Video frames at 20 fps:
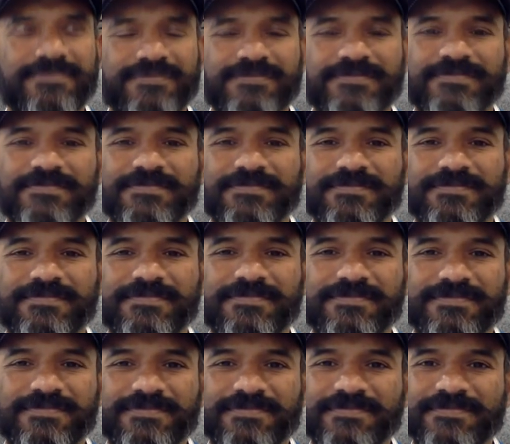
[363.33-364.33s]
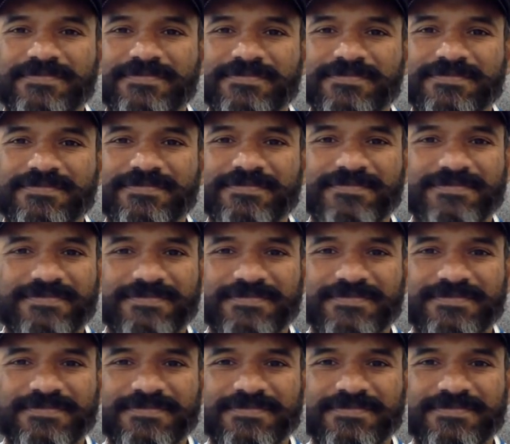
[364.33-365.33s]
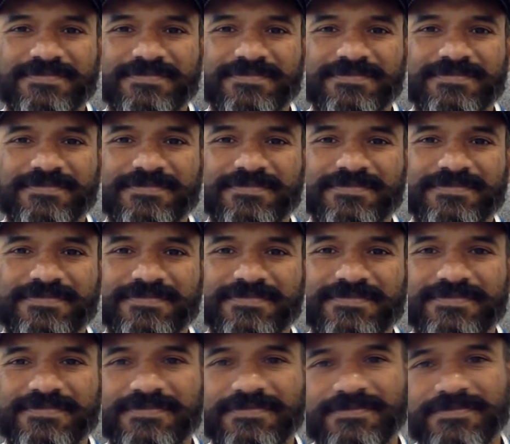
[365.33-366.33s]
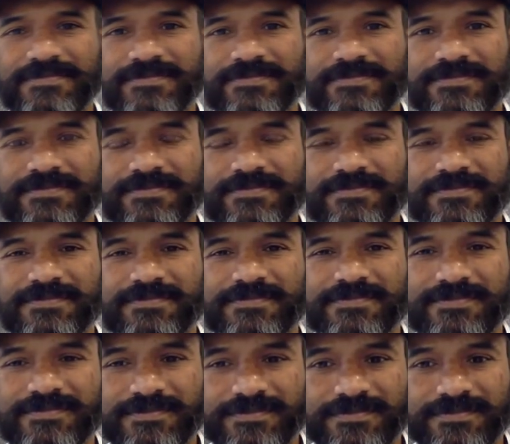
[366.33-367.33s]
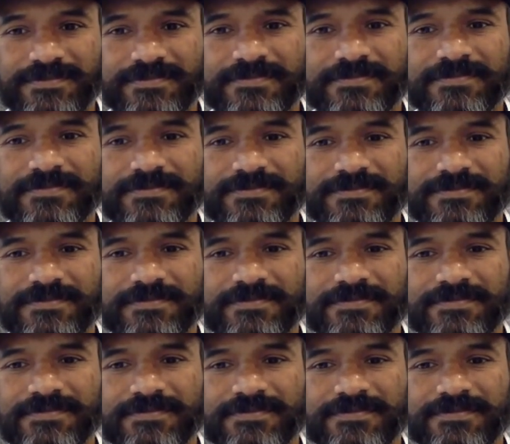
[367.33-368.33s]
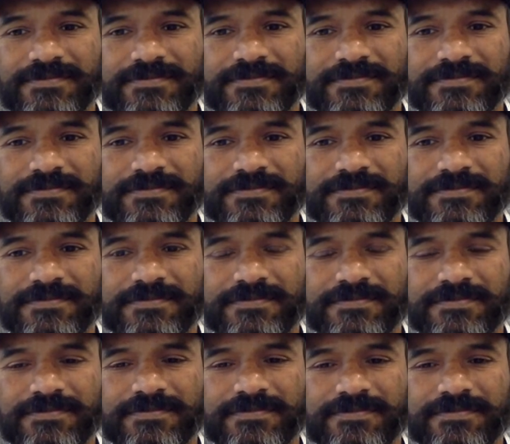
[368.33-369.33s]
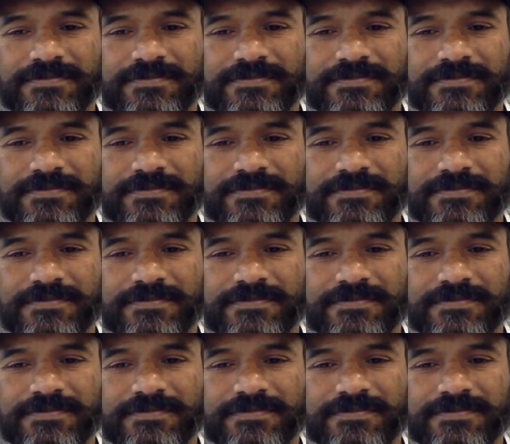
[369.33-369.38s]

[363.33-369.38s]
(silent)